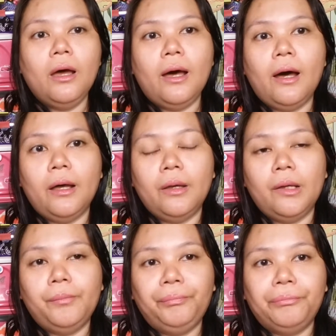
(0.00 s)

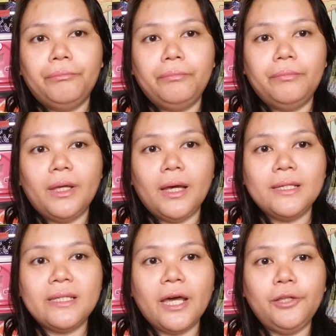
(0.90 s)

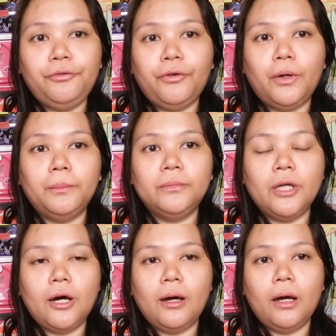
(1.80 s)
aside from
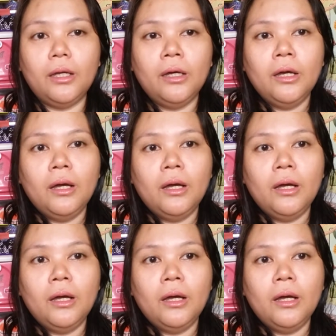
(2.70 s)
the